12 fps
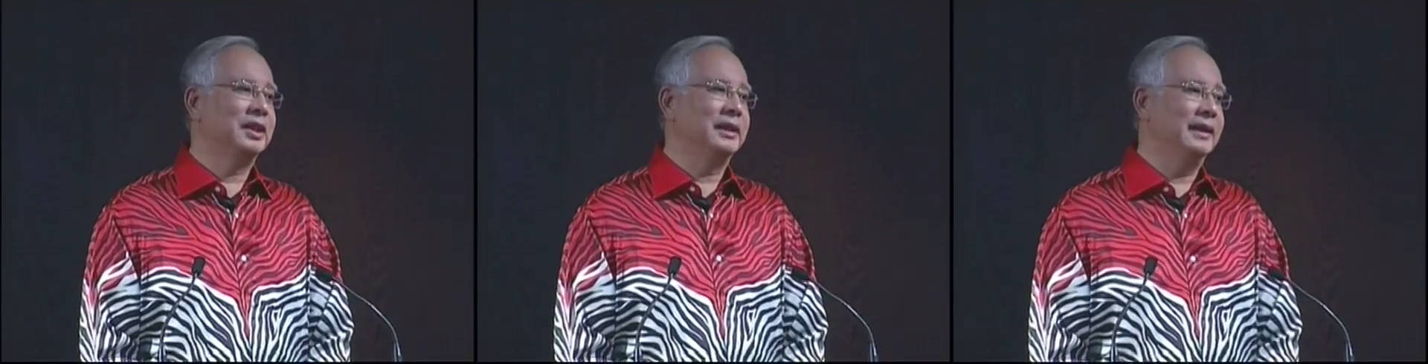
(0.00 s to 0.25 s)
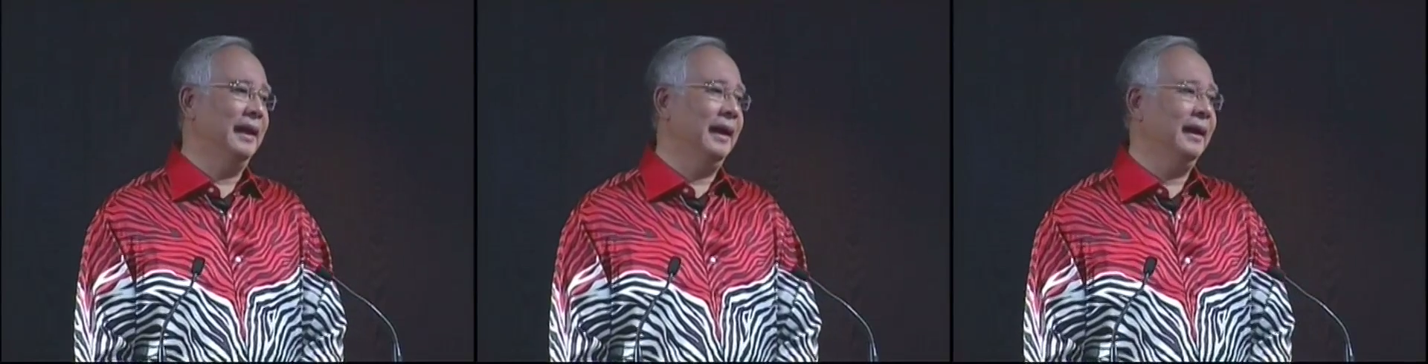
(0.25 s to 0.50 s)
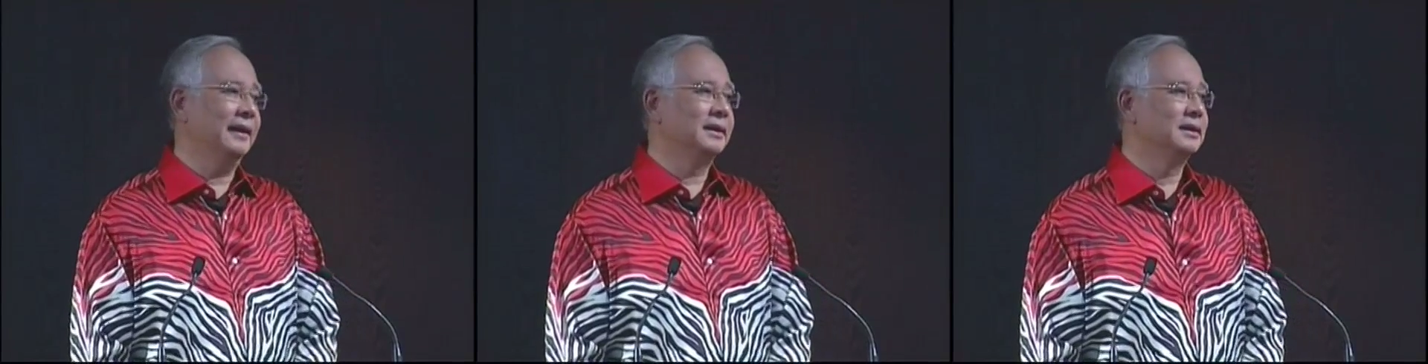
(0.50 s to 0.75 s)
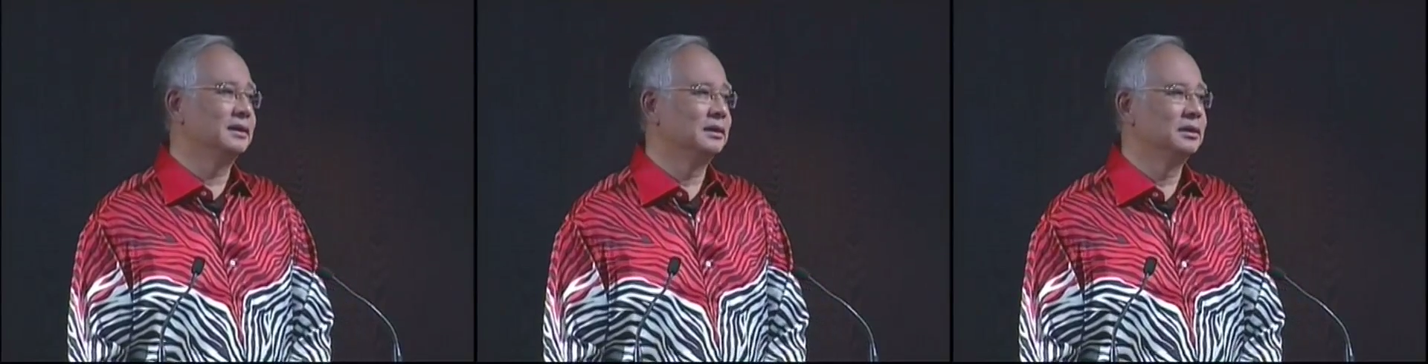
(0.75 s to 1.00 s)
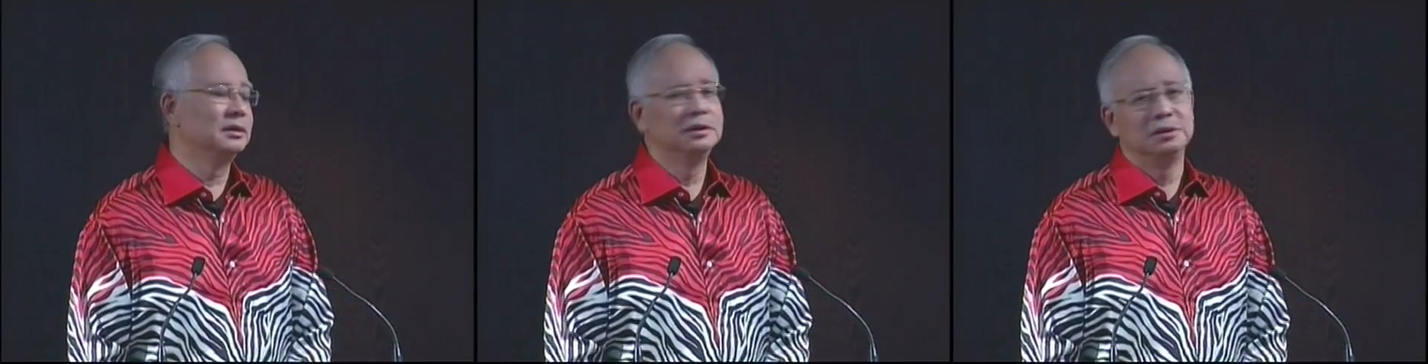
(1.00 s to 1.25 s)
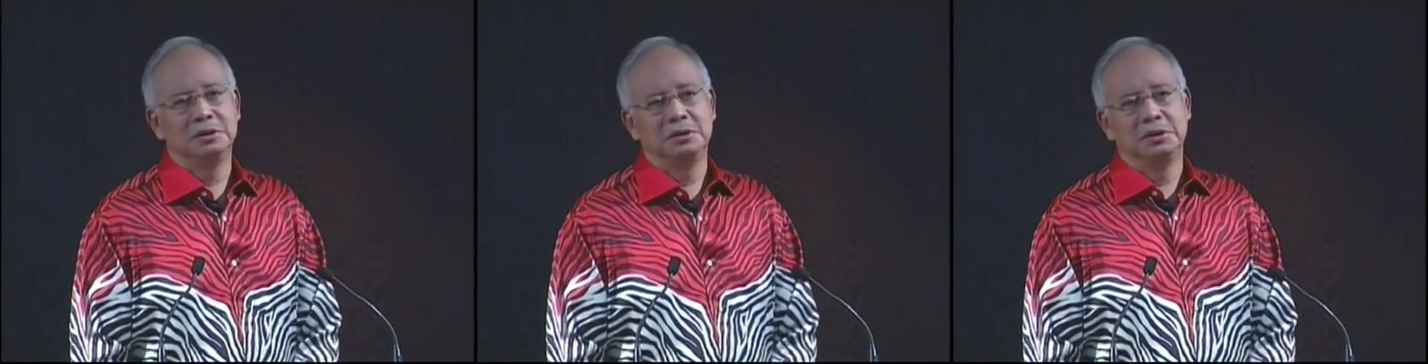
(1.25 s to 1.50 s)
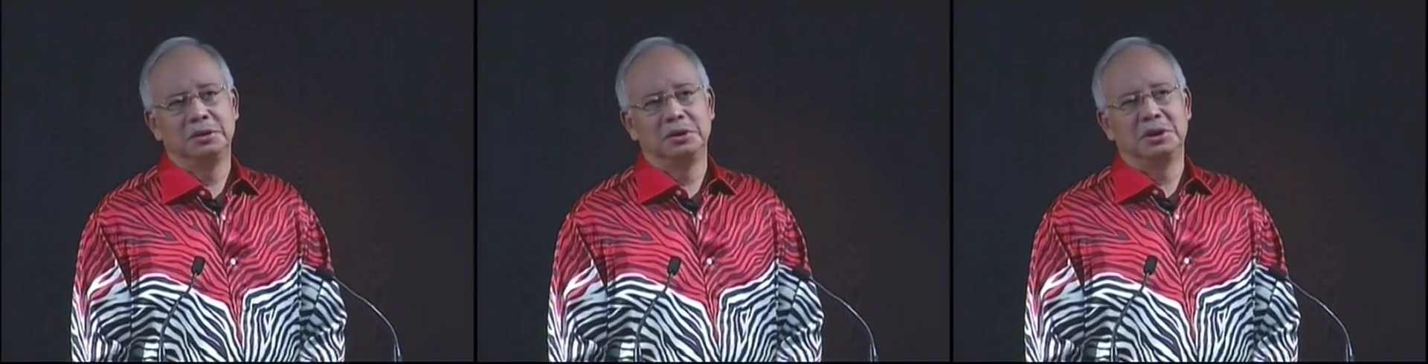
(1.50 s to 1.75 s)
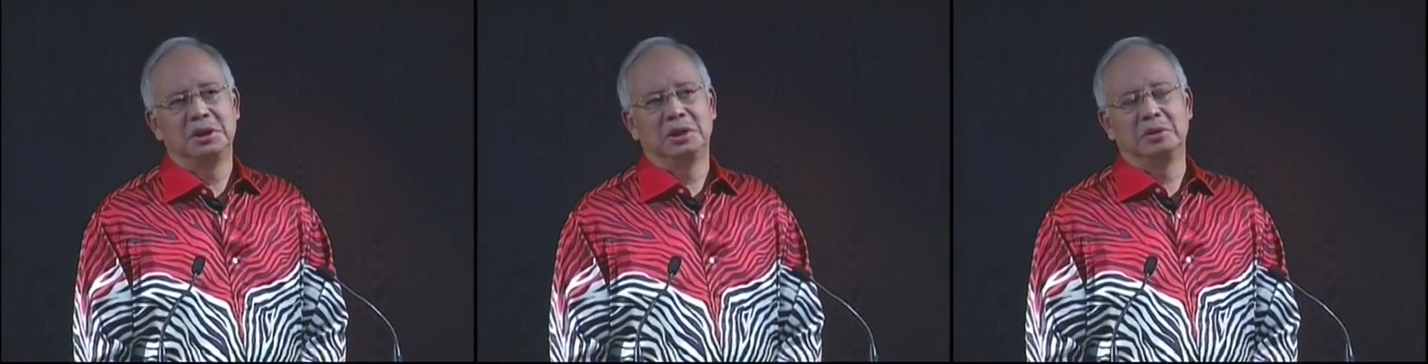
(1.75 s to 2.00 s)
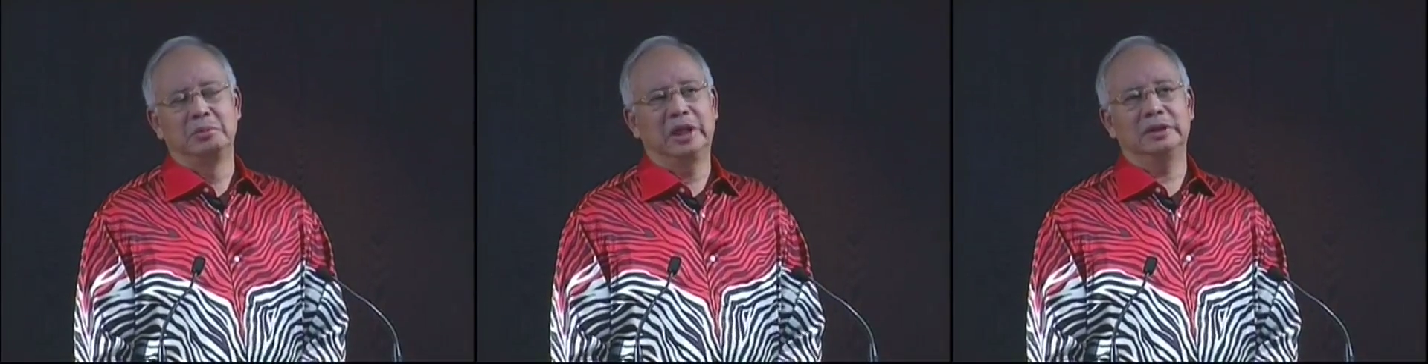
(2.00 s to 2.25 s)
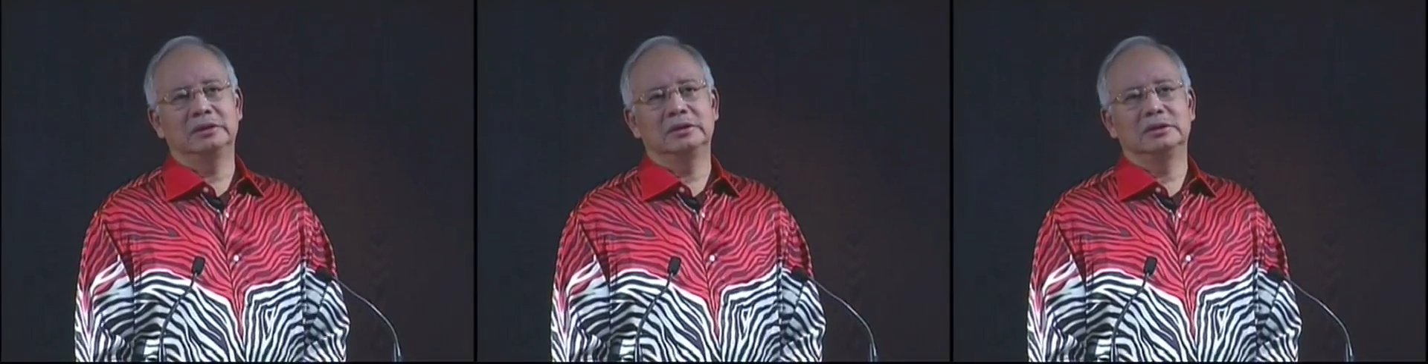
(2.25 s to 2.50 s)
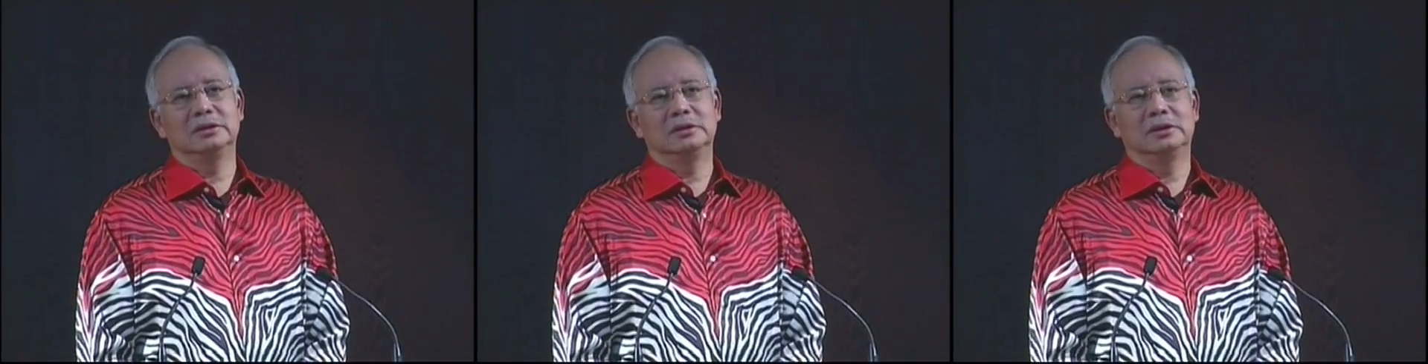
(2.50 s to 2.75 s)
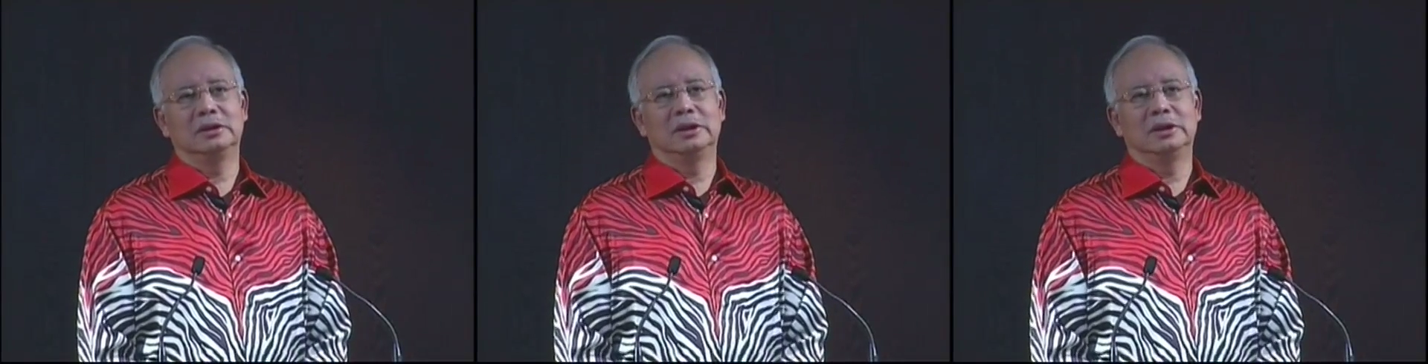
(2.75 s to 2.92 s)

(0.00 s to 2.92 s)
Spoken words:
that he had? But